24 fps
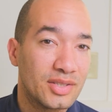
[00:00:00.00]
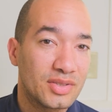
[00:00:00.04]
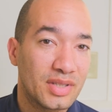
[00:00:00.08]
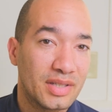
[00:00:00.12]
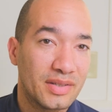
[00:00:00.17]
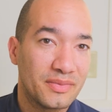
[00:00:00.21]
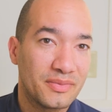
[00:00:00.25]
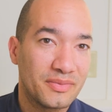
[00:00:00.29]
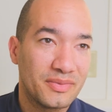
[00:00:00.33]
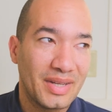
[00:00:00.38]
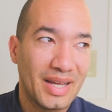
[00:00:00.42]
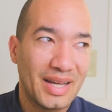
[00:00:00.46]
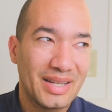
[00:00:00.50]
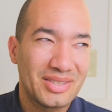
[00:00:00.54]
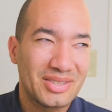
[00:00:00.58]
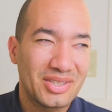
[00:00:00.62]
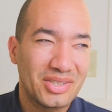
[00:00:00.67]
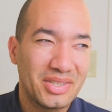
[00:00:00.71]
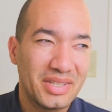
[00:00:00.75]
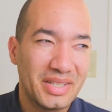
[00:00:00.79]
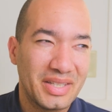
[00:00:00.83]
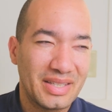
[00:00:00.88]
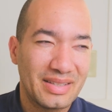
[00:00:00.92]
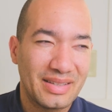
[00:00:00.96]
so I've not
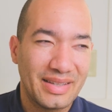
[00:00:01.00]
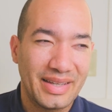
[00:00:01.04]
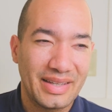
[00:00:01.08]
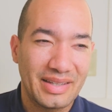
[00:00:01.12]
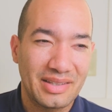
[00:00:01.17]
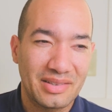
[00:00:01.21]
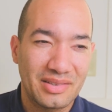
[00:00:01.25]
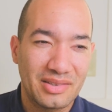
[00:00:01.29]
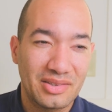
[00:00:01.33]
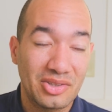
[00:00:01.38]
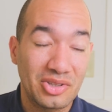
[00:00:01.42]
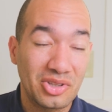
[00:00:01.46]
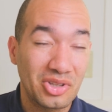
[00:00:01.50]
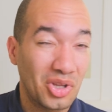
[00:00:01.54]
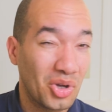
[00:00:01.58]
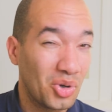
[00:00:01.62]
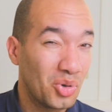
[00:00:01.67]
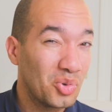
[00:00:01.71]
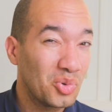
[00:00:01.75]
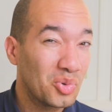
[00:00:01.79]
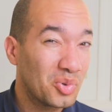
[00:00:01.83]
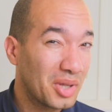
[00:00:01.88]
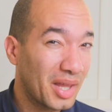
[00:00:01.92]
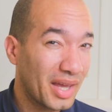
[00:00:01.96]
done any like
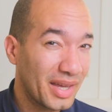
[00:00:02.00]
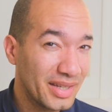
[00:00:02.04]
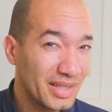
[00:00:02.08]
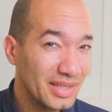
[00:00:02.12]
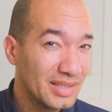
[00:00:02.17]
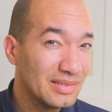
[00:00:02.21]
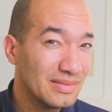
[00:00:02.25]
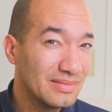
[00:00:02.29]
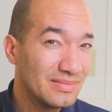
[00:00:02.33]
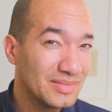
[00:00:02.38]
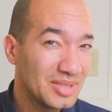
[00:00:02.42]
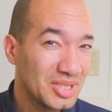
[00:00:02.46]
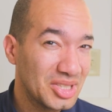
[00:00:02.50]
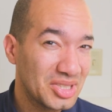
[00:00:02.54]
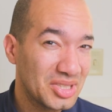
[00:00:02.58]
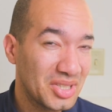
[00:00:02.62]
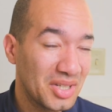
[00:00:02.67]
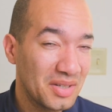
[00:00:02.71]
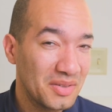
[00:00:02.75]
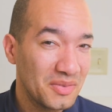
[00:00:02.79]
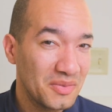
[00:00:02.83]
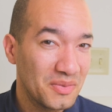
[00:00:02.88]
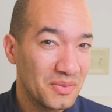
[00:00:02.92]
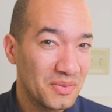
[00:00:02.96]
low light
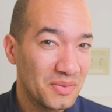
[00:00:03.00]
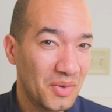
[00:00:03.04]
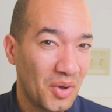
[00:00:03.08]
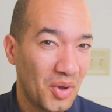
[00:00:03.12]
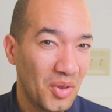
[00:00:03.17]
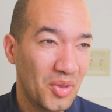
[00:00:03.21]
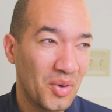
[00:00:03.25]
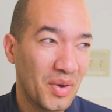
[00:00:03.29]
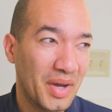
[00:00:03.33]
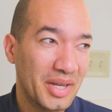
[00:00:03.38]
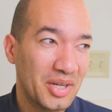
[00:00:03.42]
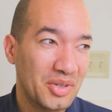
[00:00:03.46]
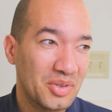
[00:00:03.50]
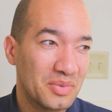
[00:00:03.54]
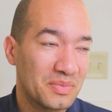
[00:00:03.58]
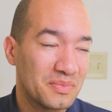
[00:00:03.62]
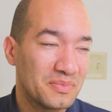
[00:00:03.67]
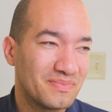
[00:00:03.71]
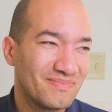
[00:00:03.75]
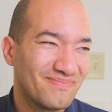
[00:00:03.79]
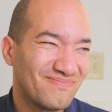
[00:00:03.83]
stuff, although I don't,